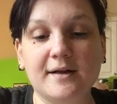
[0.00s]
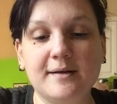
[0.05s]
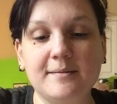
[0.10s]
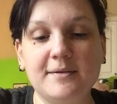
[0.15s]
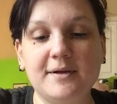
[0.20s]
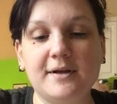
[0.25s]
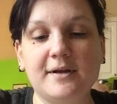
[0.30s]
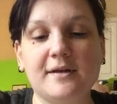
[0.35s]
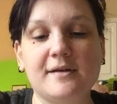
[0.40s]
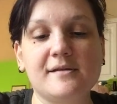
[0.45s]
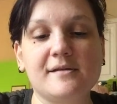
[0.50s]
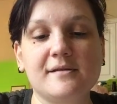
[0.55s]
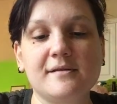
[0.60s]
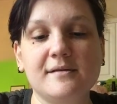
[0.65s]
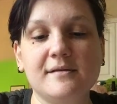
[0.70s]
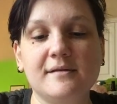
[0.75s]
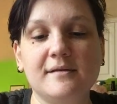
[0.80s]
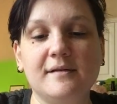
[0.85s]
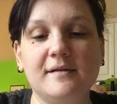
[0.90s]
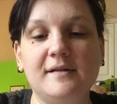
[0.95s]
I
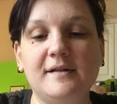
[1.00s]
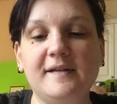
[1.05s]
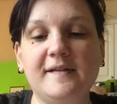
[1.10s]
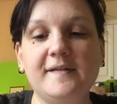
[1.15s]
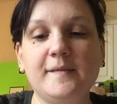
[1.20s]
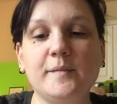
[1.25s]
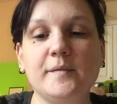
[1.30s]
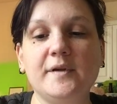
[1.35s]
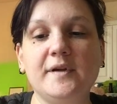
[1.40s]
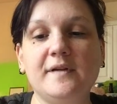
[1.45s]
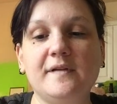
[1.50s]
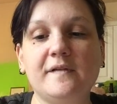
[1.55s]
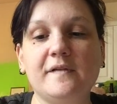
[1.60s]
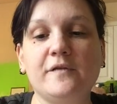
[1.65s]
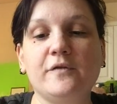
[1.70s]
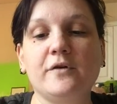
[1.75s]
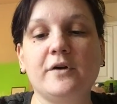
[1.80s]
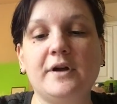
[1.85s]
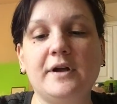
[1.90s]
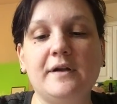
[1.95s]
mean, this is
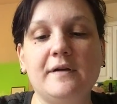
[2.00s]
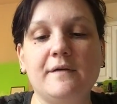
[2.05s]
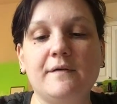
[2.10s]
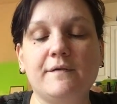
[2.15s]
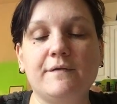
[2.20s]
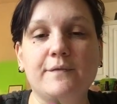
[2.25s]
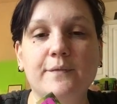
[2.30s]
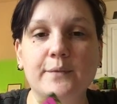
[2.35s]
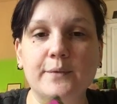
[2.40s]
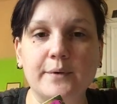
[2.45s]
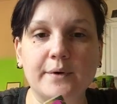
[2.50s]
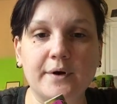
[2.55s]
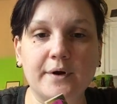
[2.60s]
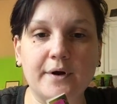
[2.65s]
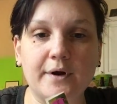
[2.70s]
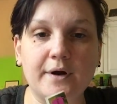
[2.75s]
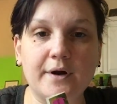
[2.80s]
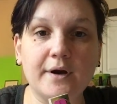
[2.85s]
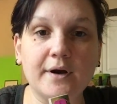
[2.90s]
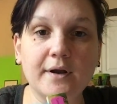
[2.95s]
great
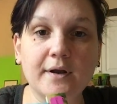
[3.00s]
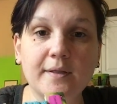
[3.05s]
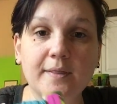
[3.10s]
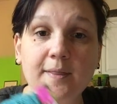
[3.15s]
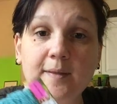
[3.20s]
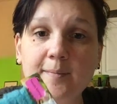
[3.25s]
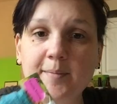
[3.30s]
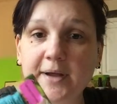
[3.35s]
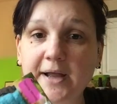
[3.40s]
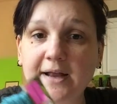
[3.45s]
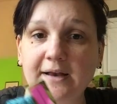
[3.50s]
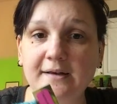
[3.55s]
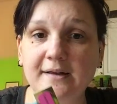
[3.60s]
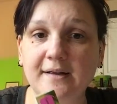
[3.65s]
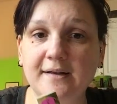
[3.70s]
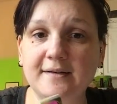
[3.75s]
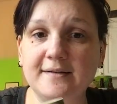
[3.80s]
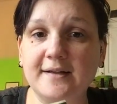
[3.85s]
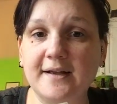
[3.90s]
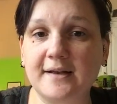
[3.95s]
for the
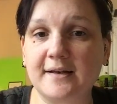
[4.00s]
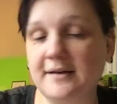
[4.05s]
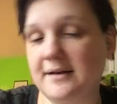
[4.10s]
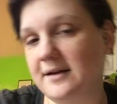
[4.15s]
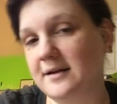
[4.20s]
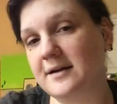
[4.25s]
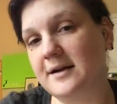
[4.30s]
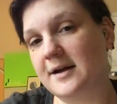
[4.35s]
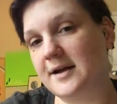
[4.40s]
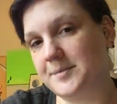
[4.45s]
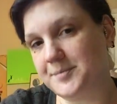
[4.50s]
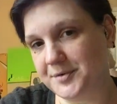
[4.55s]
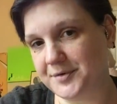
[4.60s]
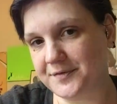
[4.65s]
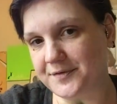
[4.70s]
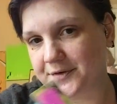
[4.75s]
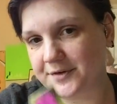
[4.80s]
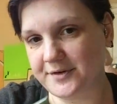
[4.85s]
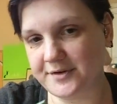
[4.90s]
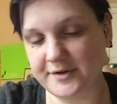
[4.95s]
binding technique I
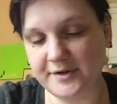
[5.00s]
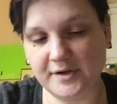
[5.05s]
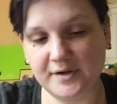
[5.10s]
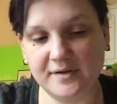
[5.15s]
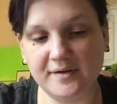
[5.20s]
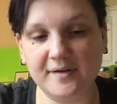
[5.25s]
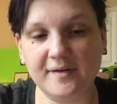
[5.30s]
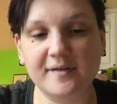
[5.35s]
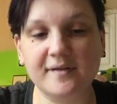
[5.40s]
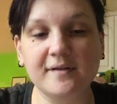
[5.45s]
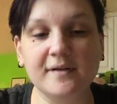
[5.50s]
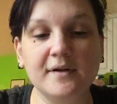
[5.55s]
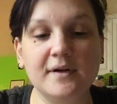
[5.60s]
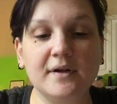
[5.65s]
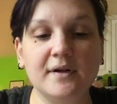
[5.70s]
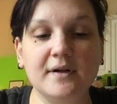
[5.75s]
prefer to use.